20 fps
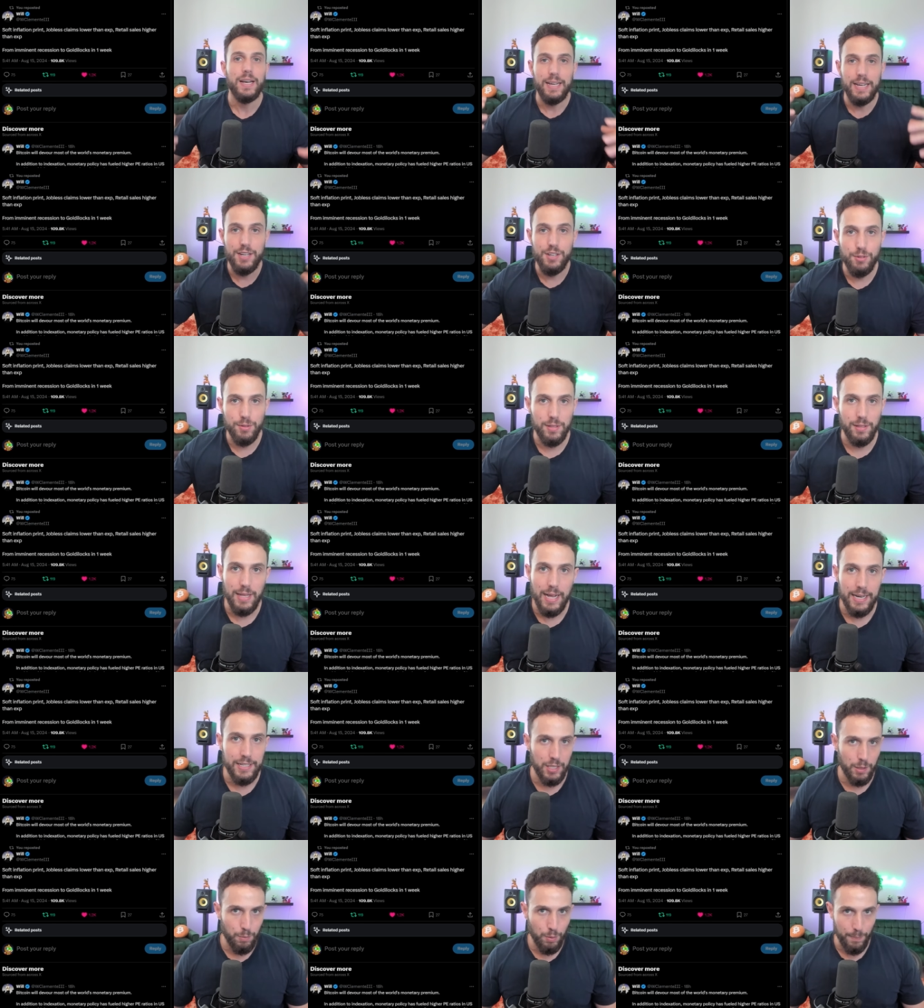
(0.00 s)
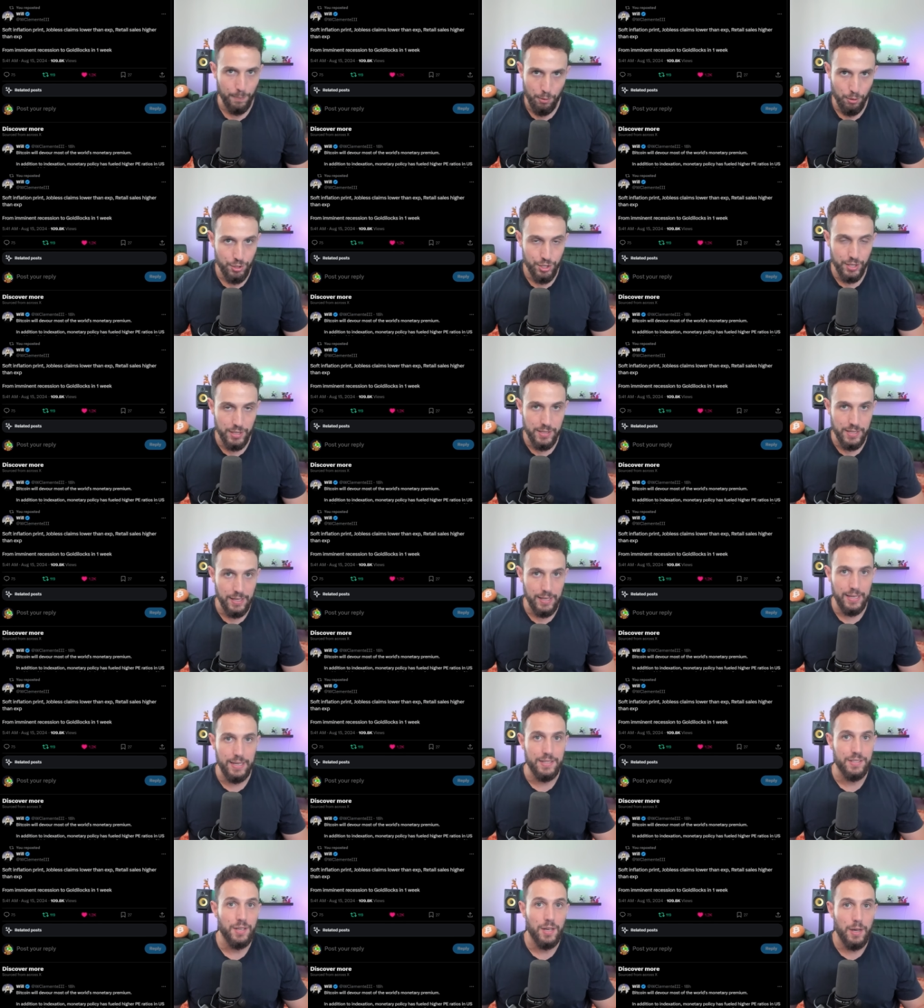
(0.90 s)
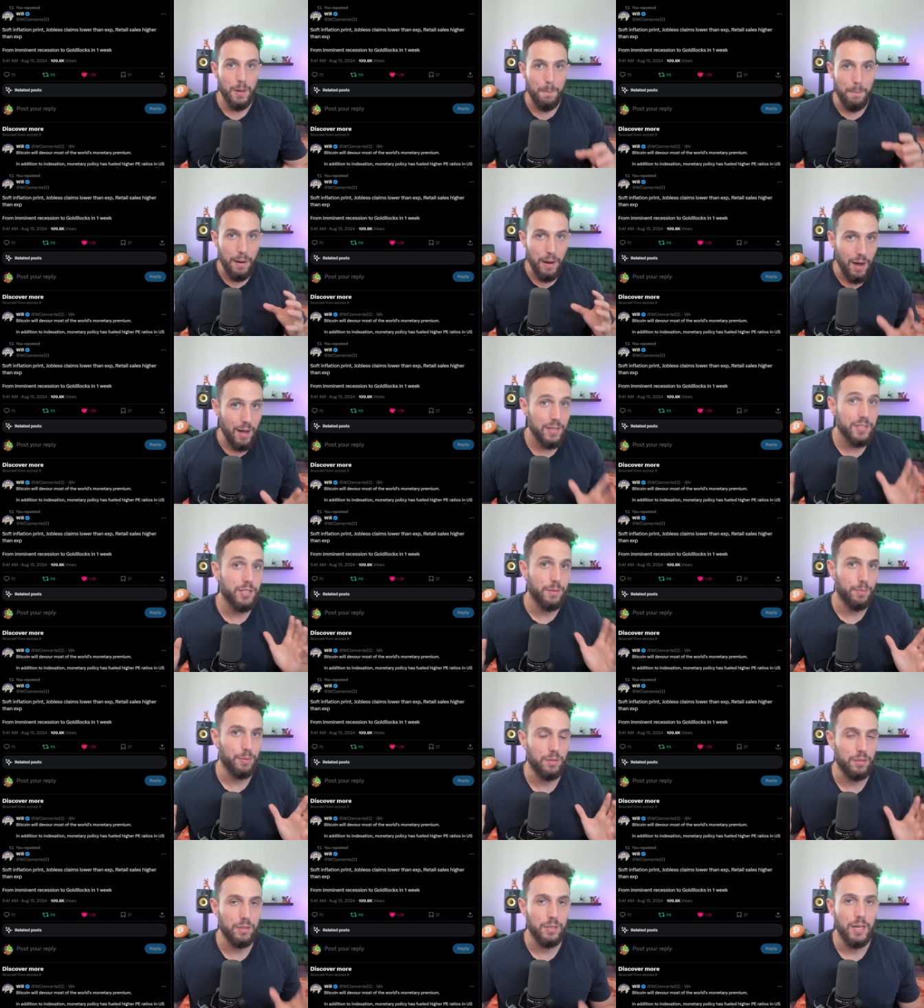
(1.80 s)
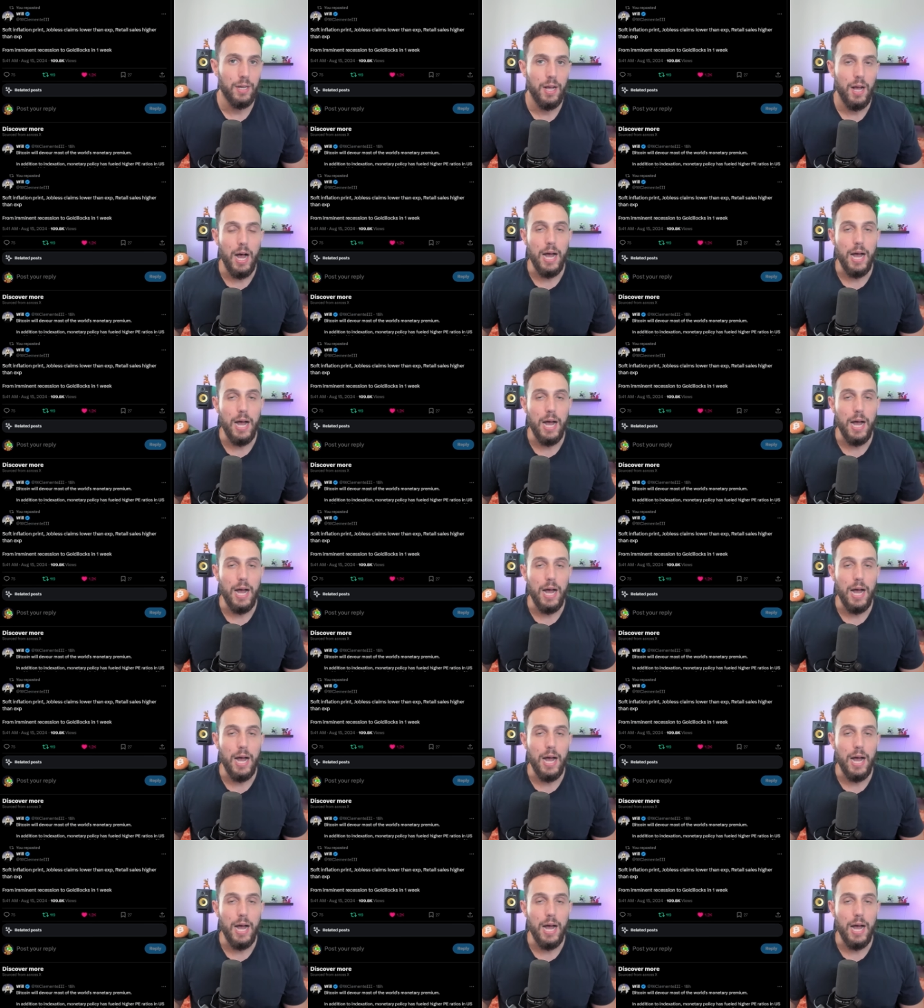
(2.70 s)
intergalactic proportions is possible,